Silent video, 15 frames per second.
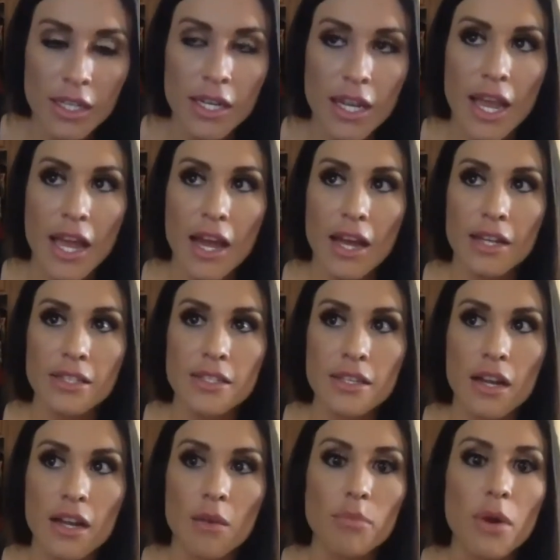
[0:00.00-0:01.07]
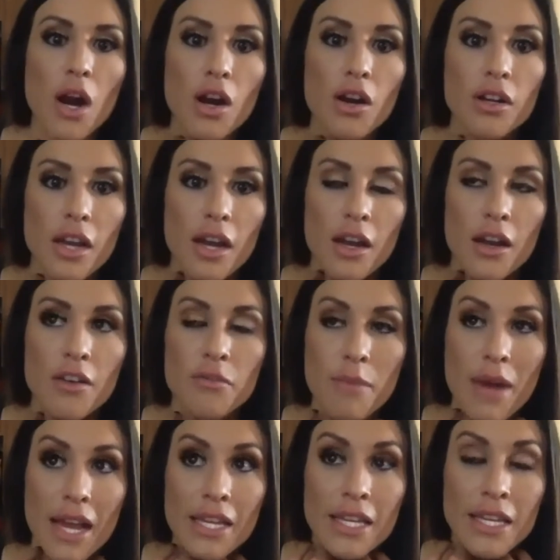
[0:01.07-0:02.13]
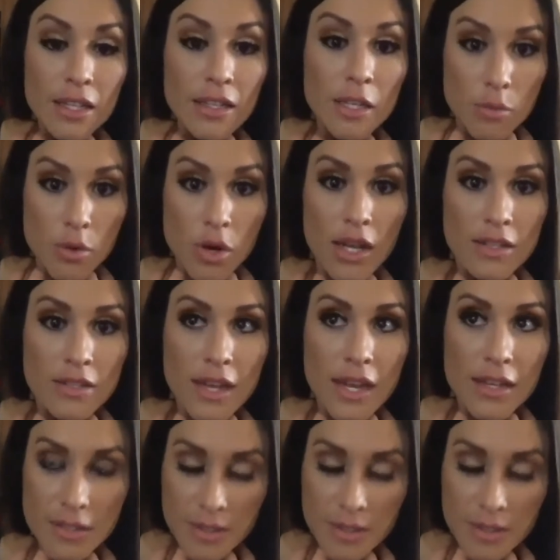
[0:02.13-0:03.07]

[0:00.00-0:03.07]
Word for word: And a part of my healing process